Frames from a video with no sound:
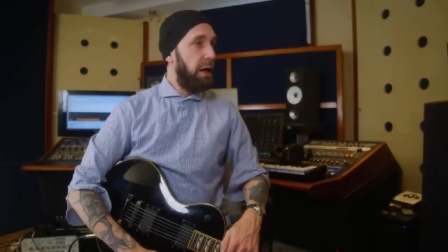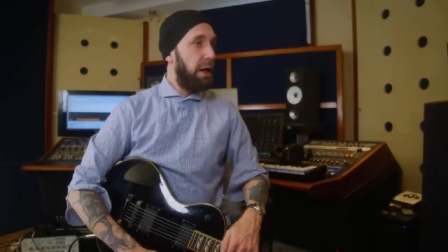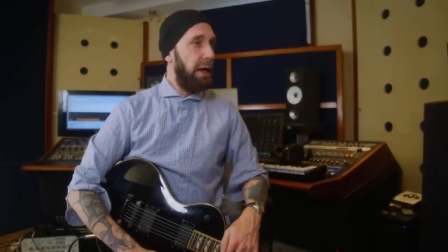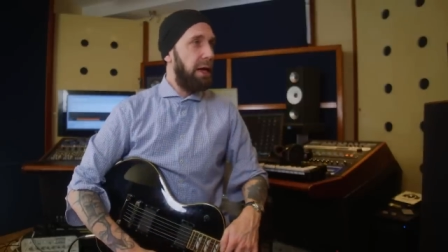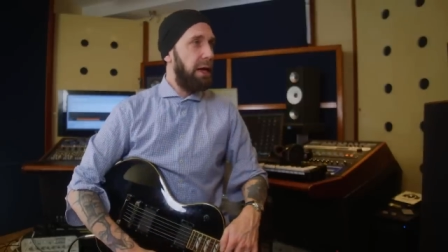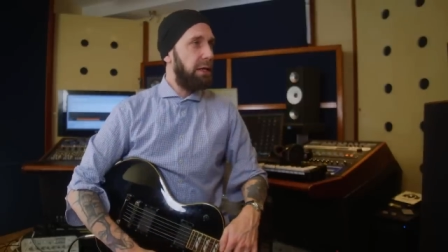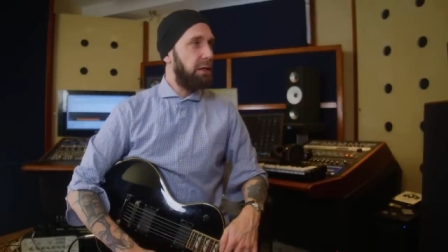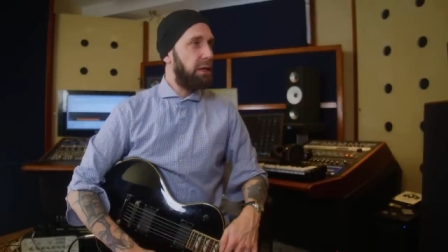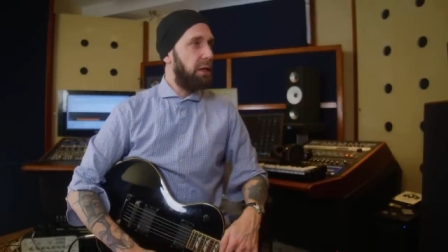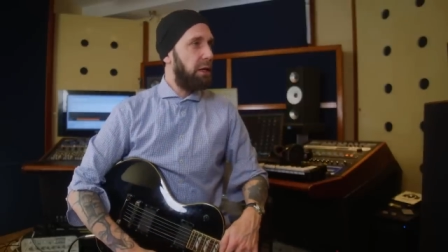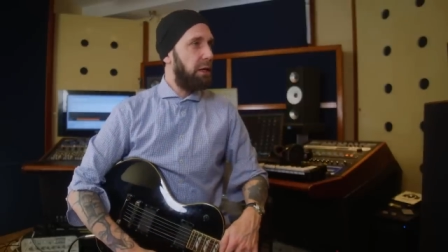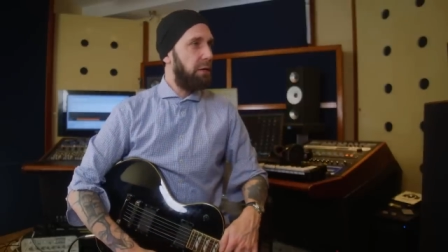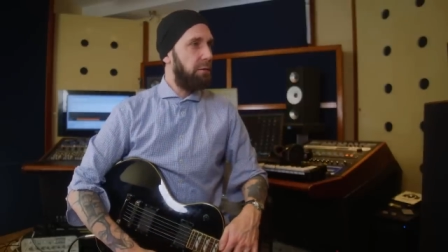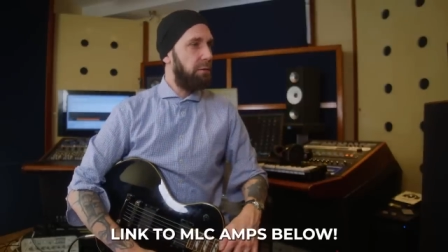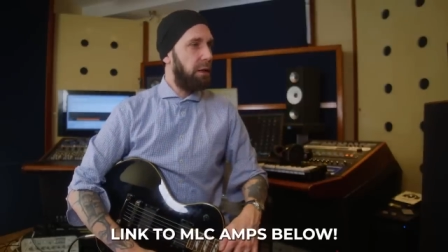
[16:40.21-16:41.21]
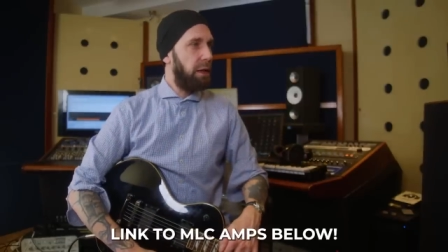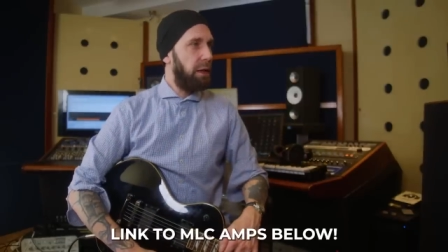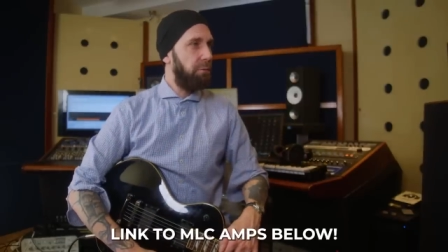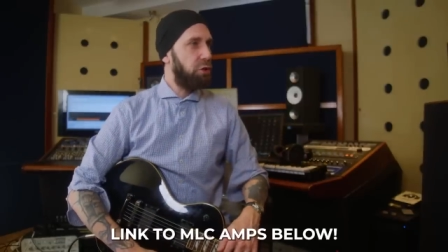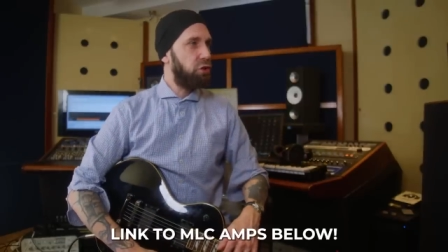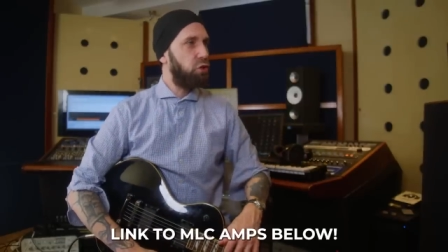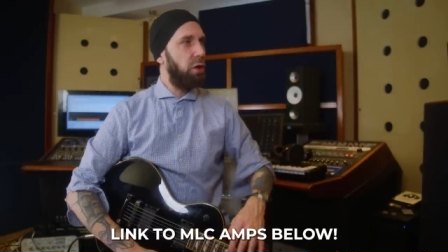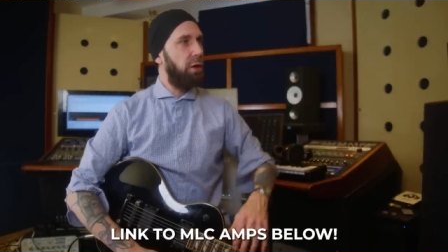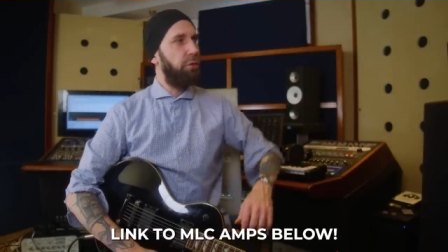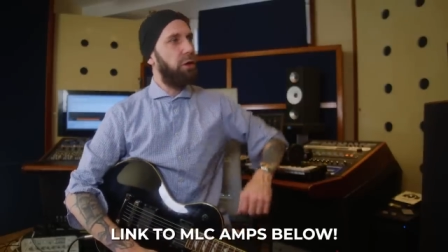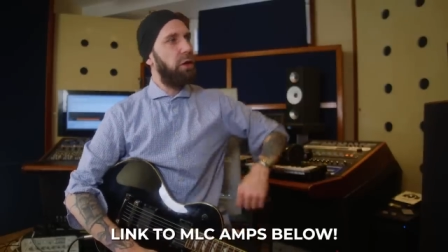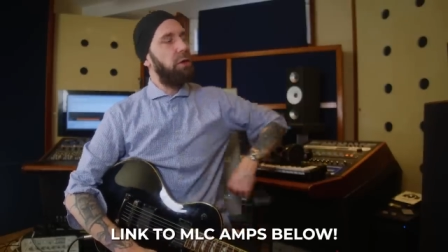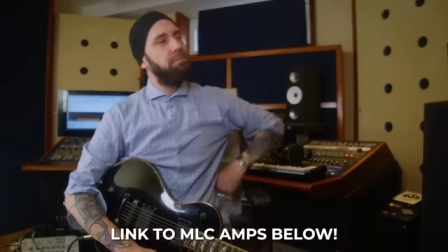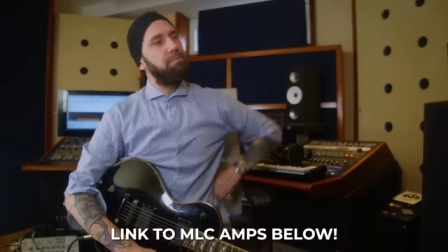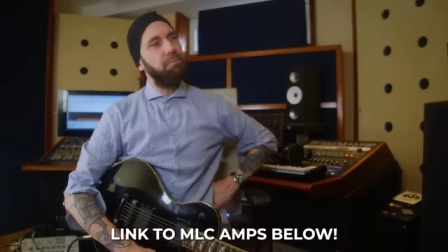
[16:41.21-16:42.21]
And uh, I'm not sure if
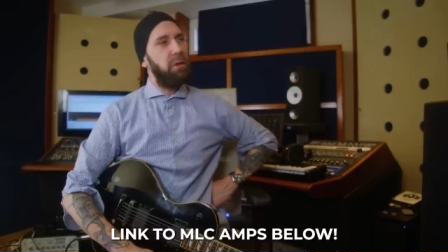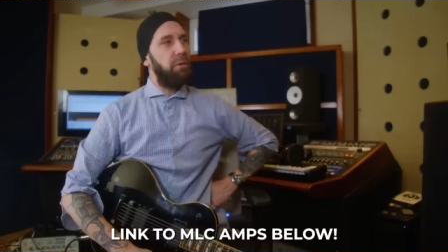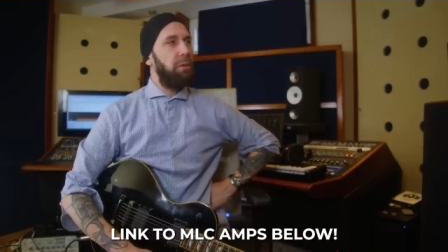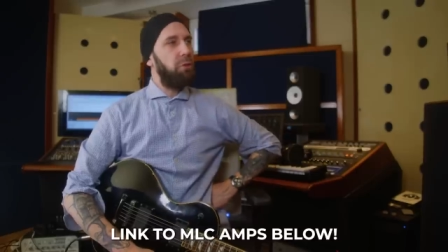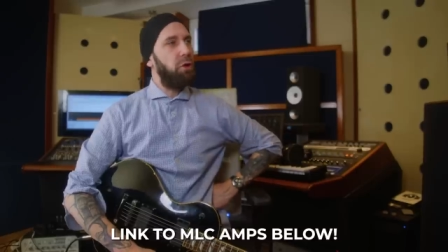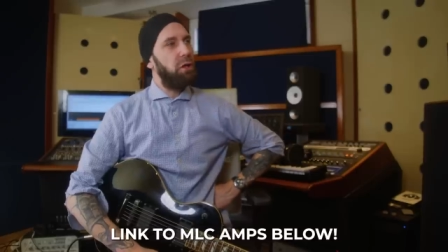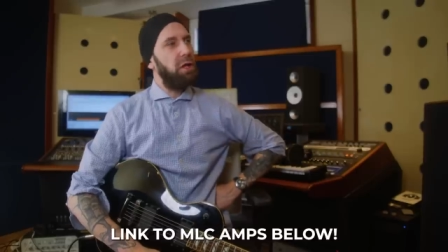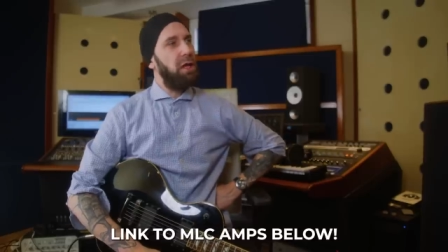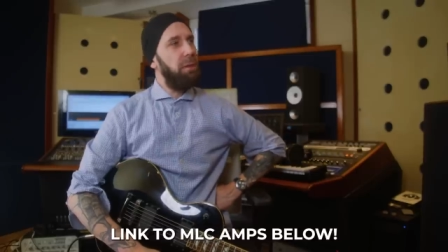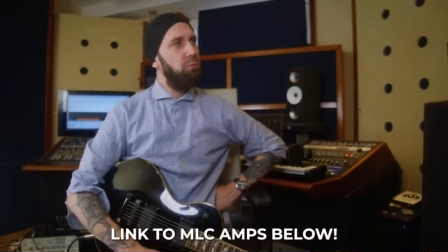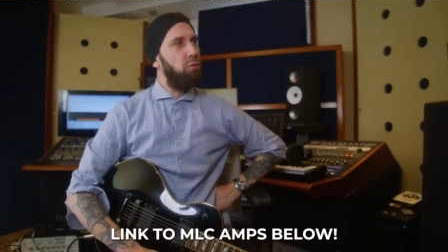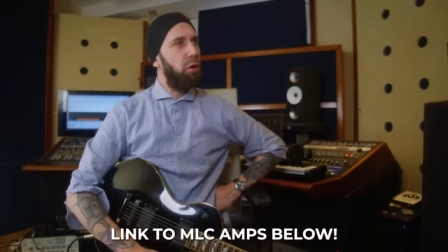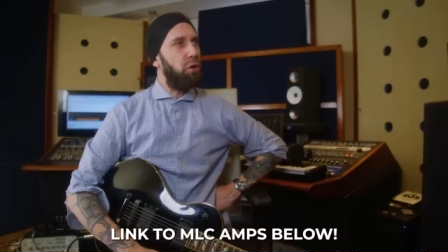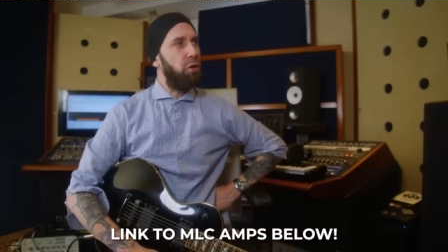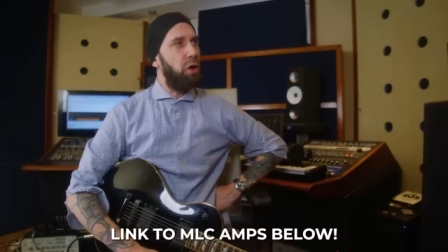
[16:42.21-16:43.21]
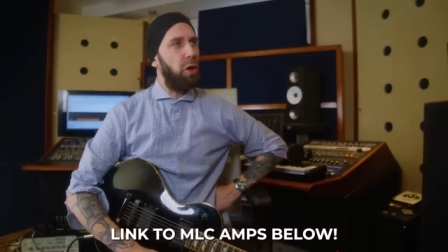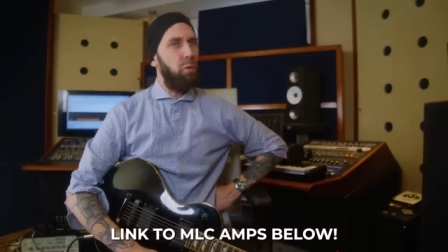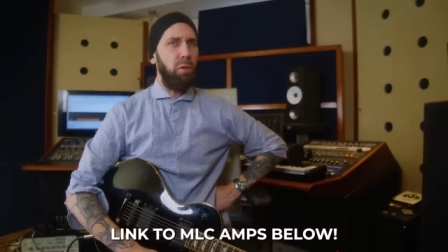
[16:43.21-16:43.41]
I'm, if I'm going to keep one or not.